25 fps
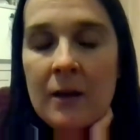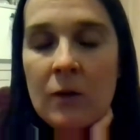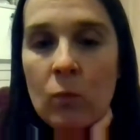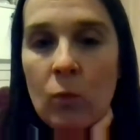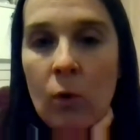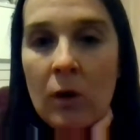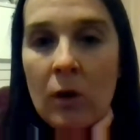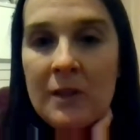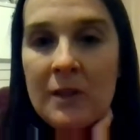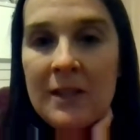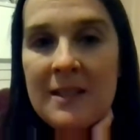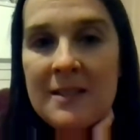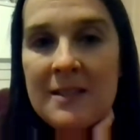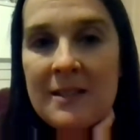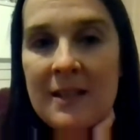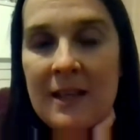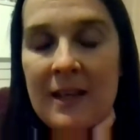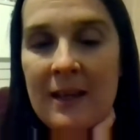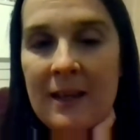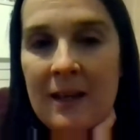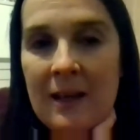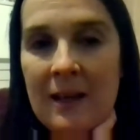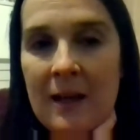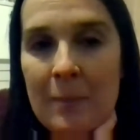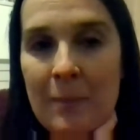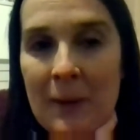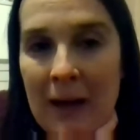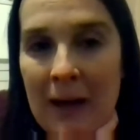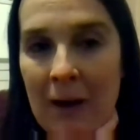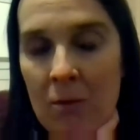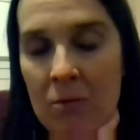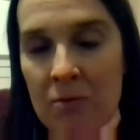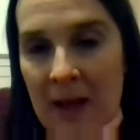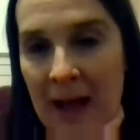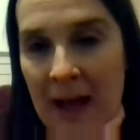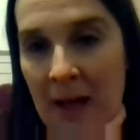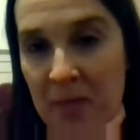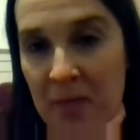What is it
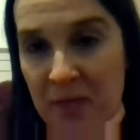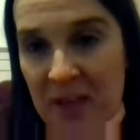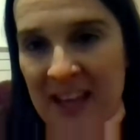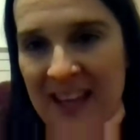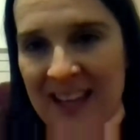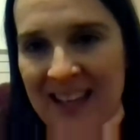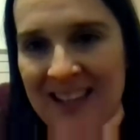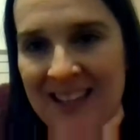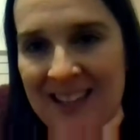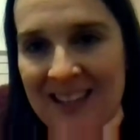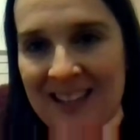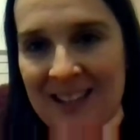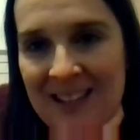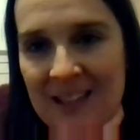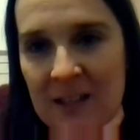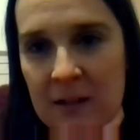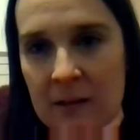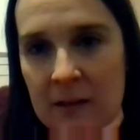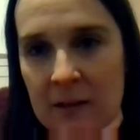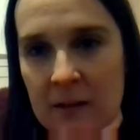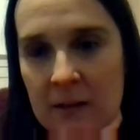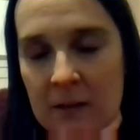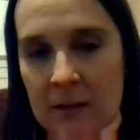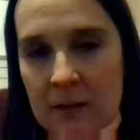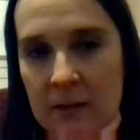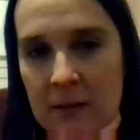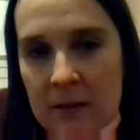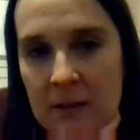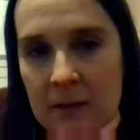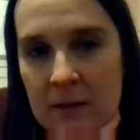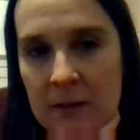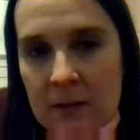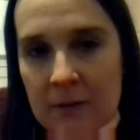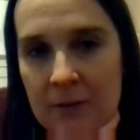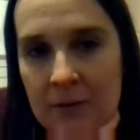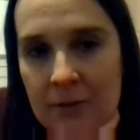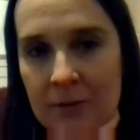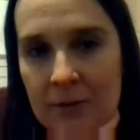about that thing
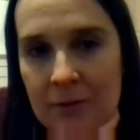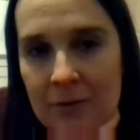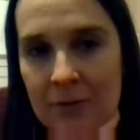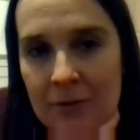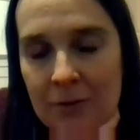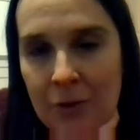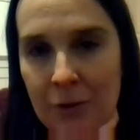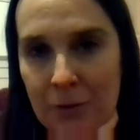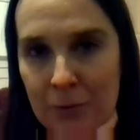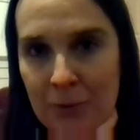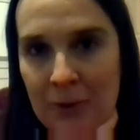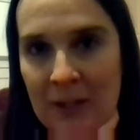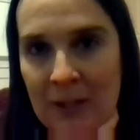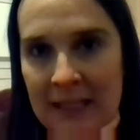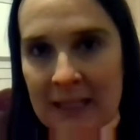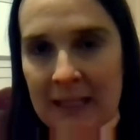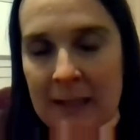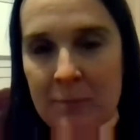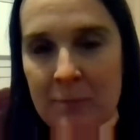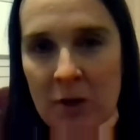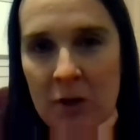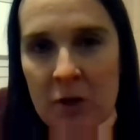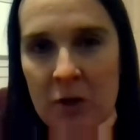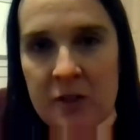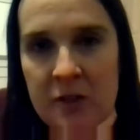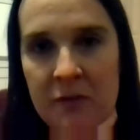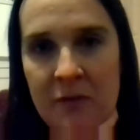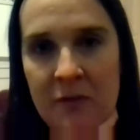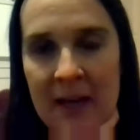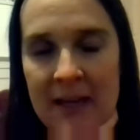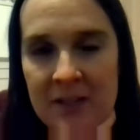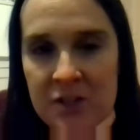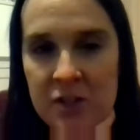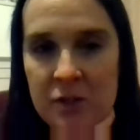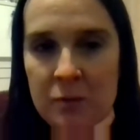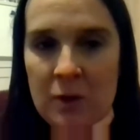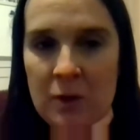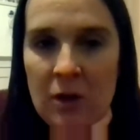that really
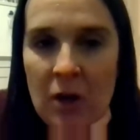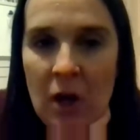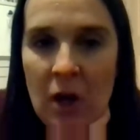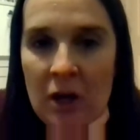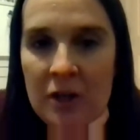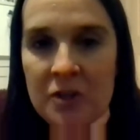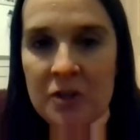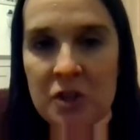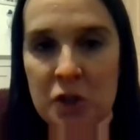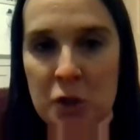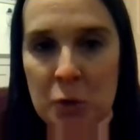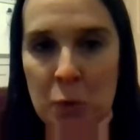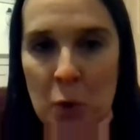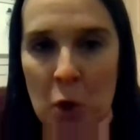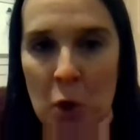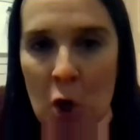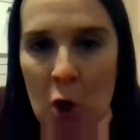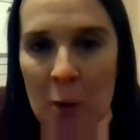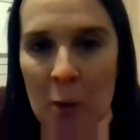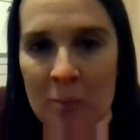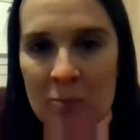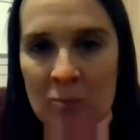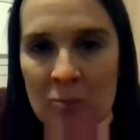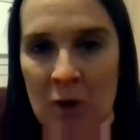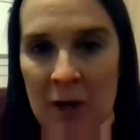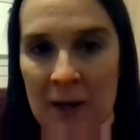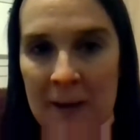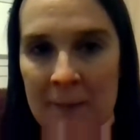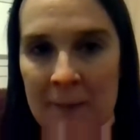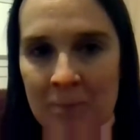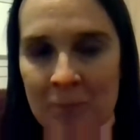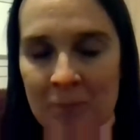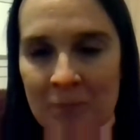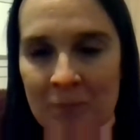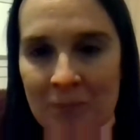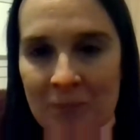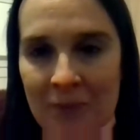motivates you and lights you up, right?